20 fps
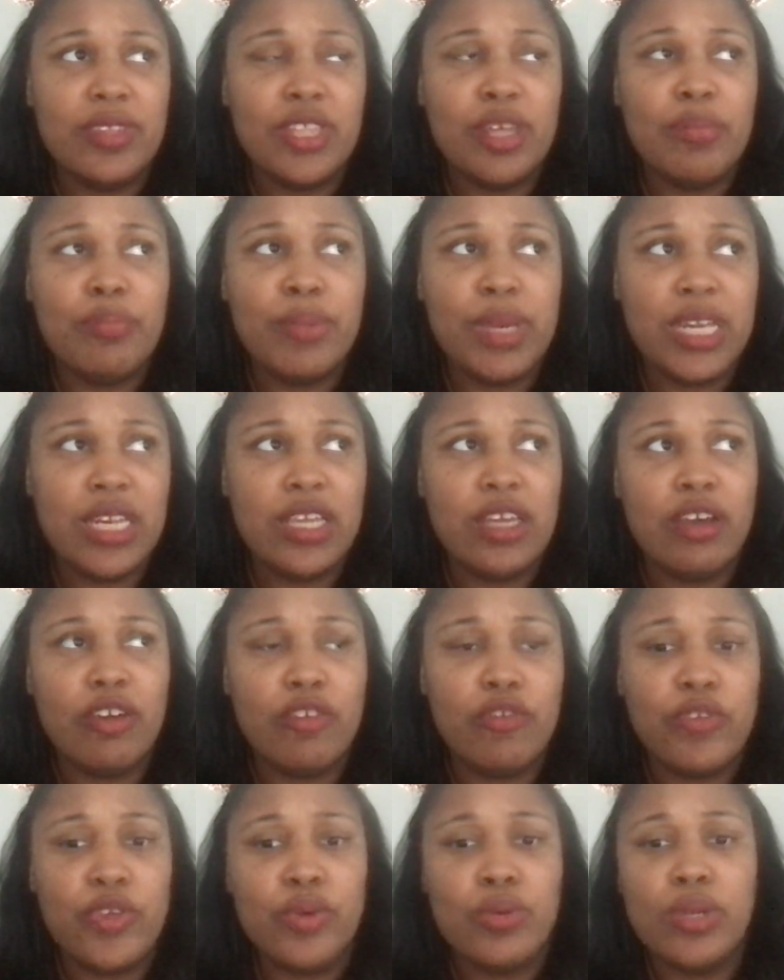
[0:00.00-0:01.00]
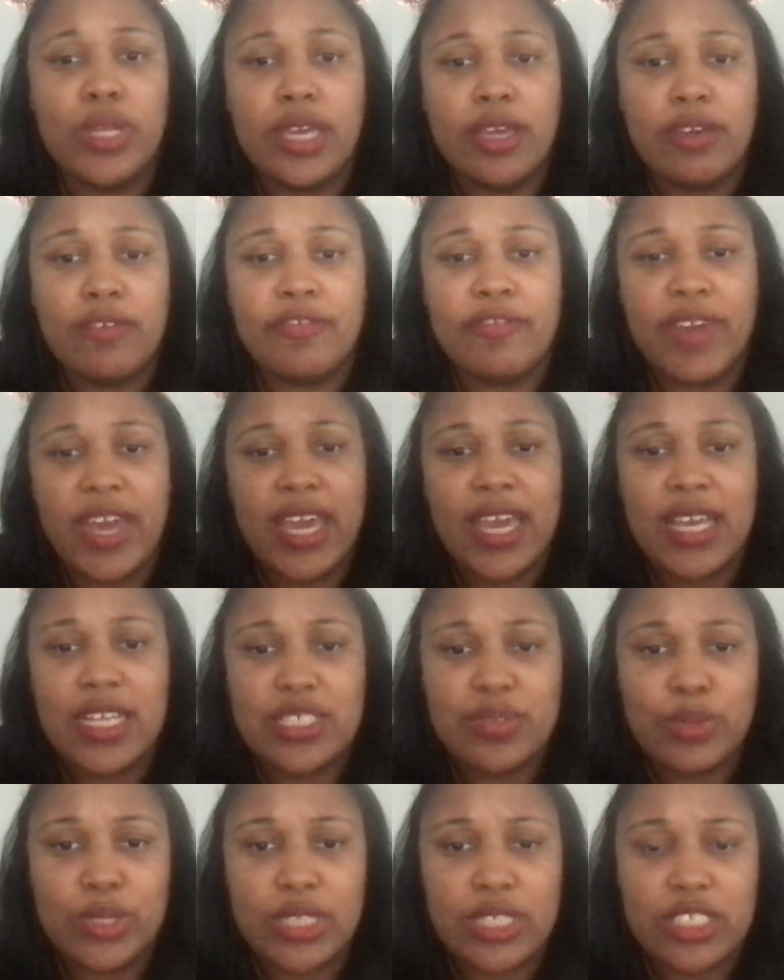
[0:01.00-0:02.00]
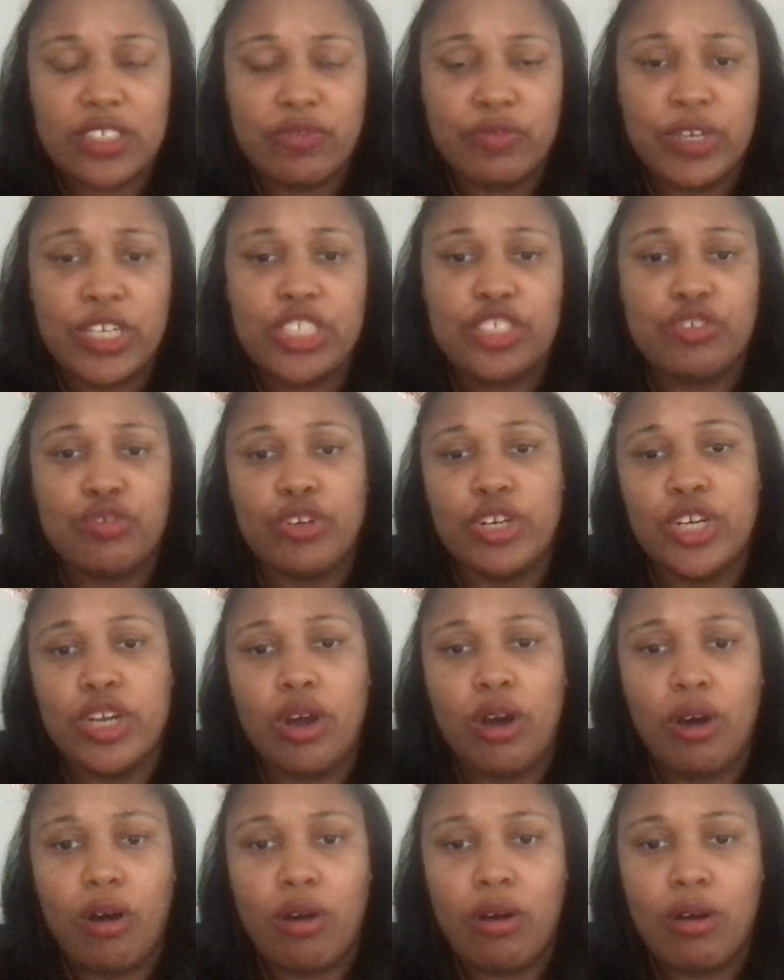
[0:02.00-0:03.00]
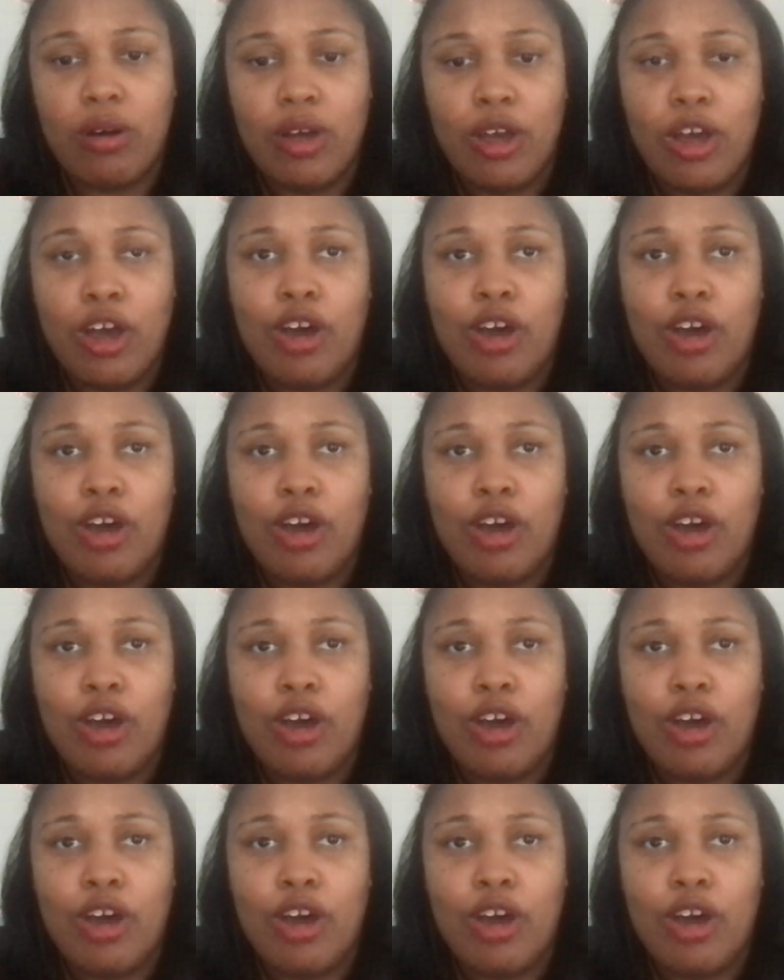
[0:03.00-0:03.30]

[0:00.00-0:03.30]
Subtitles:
the media fueling fans with this vitriol